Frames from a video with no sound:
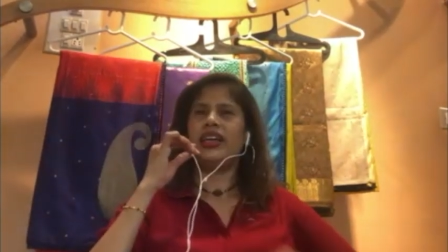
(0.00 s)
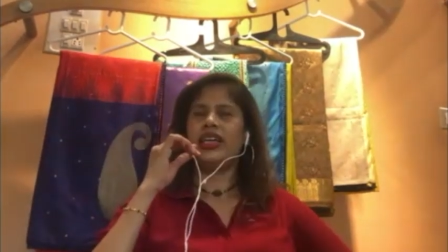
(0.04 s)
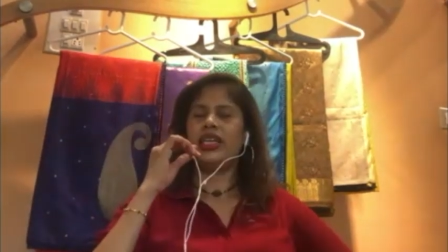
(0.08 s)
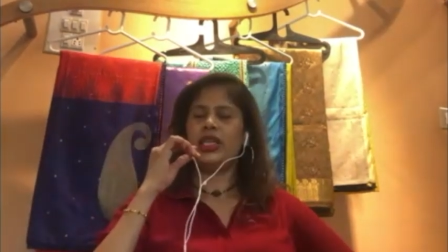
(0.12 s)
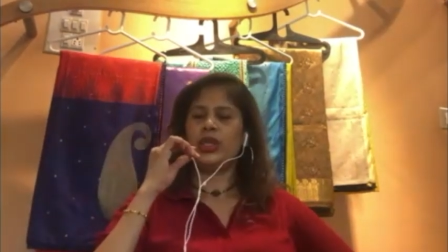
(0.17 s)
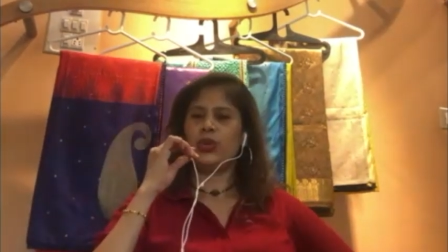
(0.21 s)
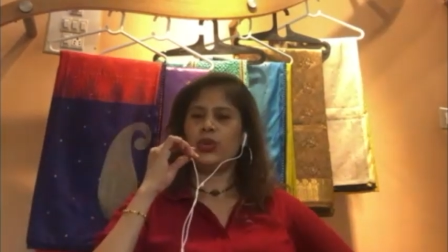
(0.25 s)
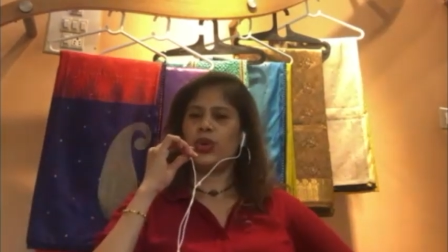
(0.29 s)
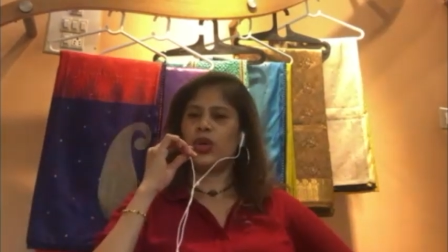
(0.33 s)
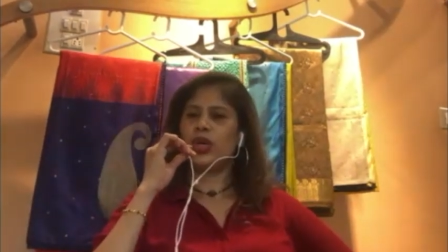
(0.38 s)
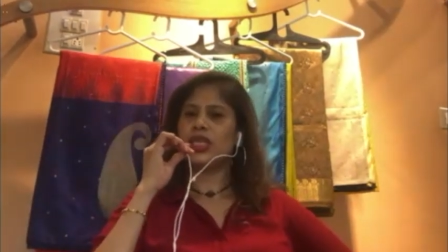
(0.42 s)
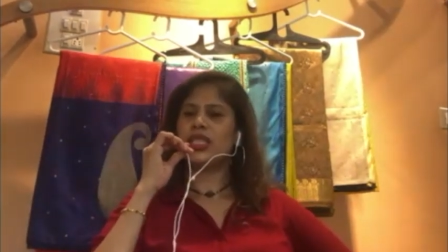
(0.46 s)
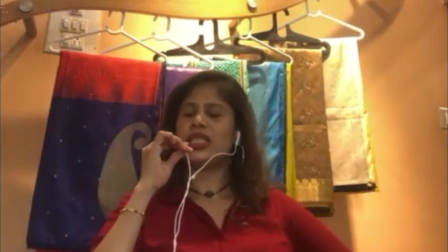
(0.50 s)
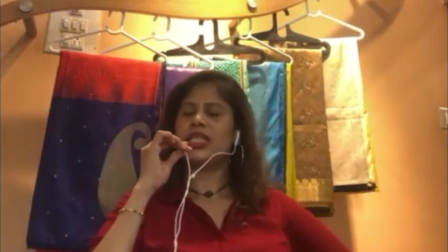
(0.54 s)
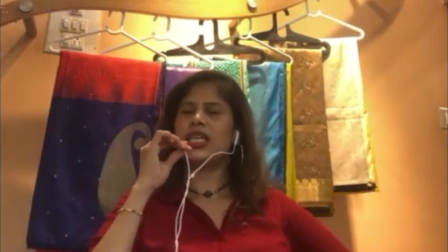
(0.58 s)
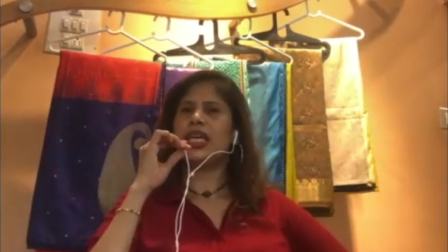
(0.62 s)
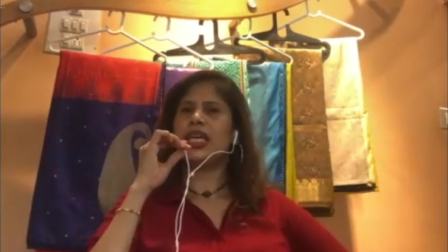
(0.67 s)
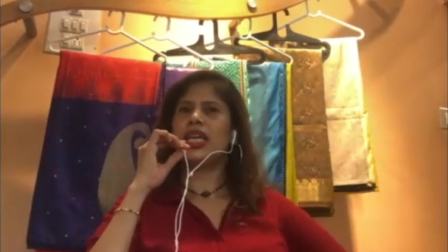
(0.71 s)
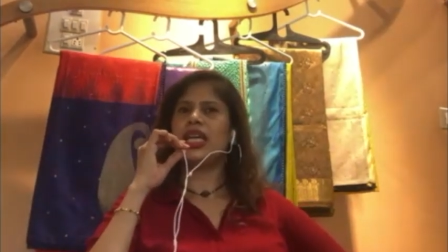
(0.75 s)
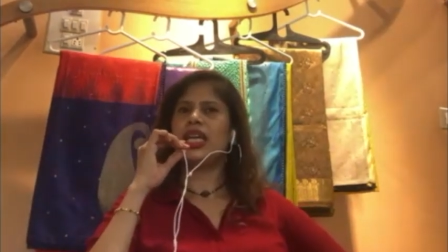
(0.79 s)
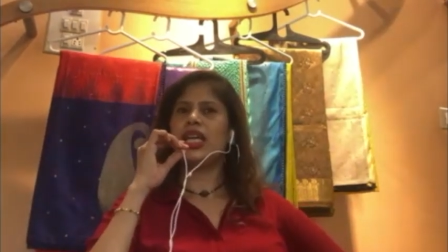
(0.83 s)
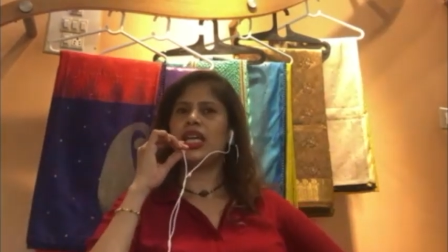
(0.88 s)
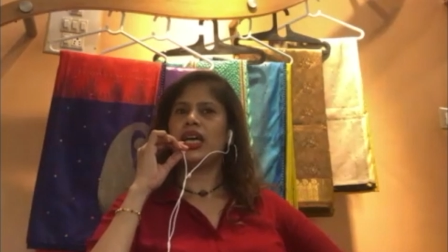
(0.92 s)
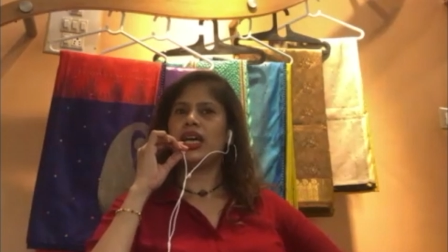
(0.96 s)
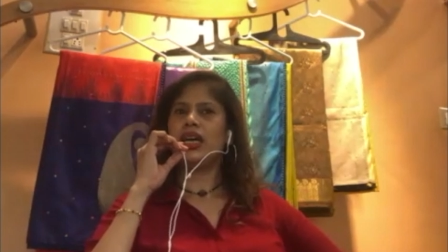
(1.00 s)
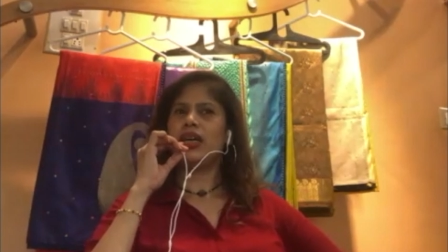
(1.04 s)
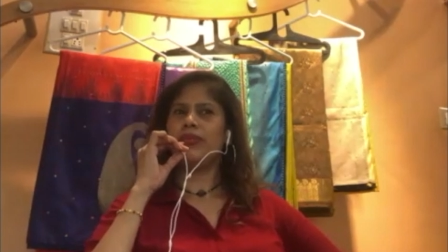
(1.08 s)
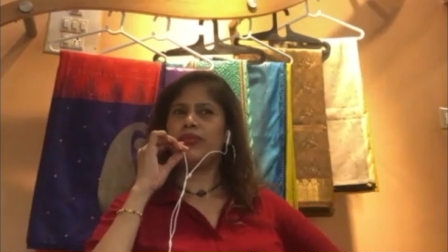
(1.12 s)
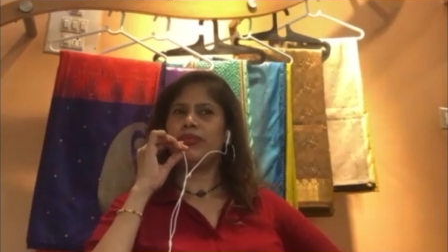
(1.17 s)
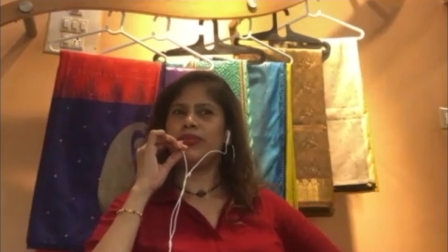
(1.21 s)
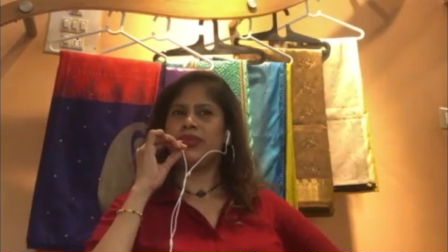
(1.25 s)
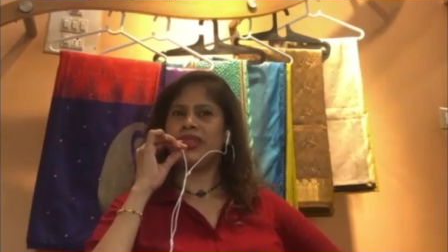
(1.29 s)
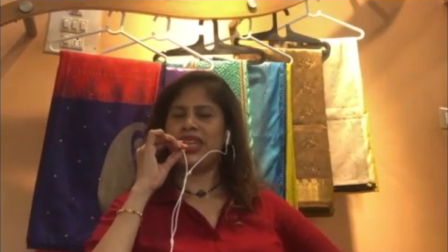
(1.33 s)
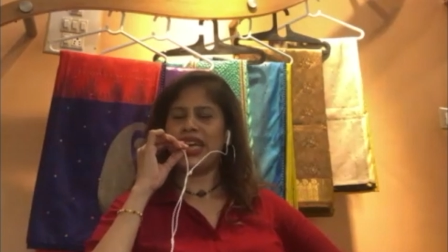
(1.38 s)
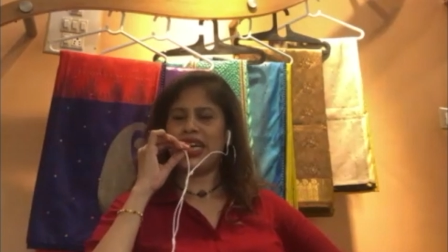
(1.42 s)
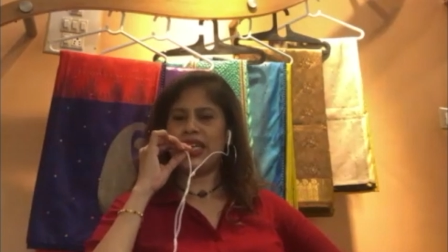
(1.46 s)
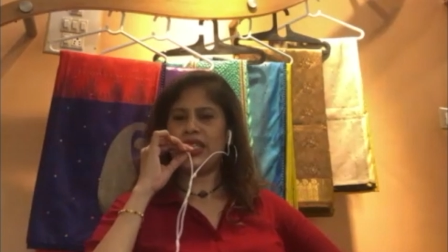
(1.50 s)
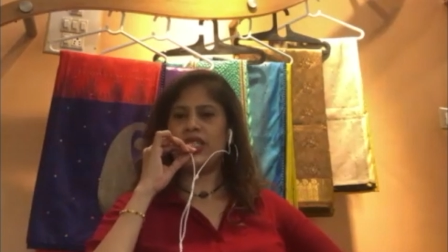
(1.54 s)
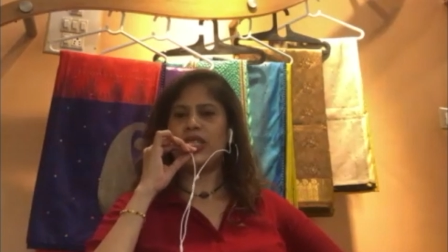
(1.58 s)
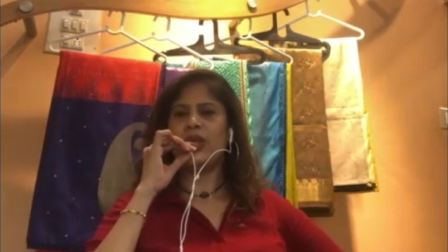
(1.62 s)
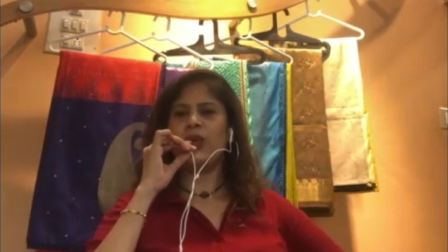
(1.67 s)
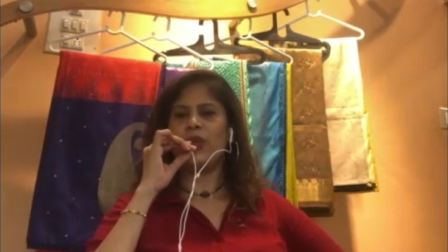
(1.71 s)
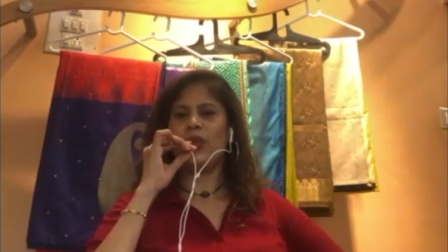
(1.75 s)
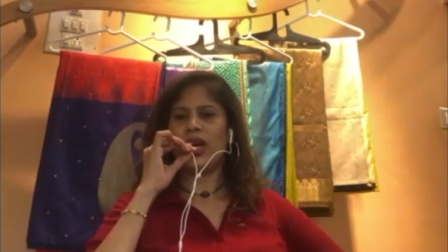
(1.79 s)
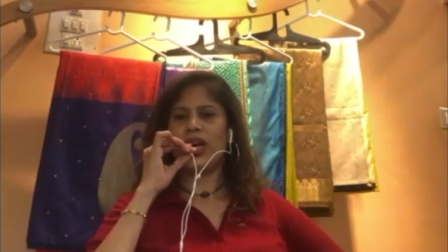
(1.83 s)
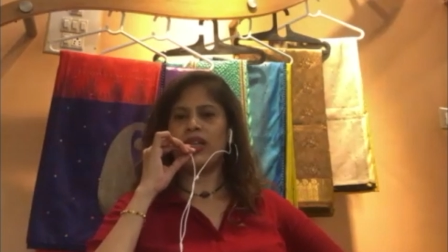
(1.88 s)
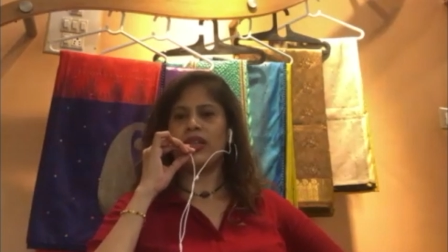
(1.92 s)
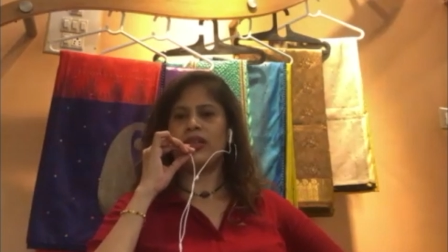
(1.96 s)
It was in
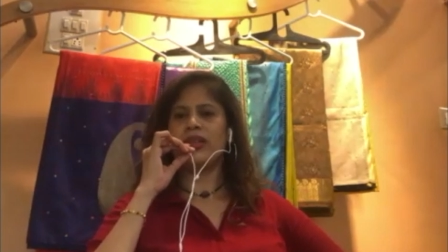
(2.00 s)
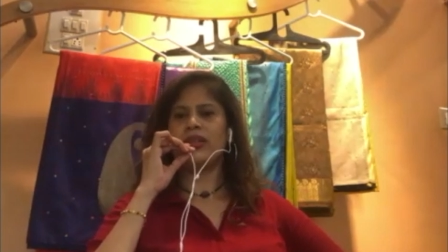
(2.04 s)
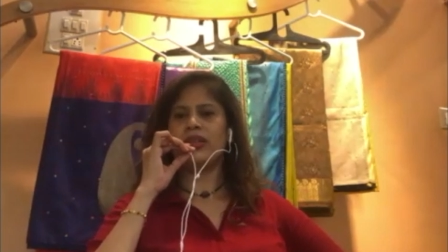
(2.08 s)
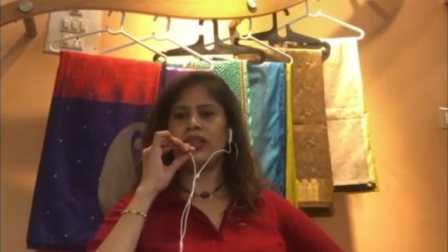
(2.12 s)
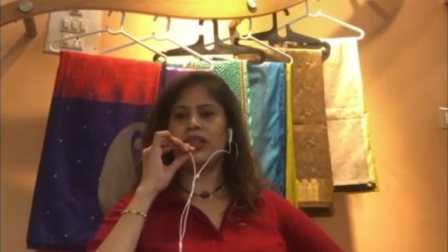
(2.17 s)
91.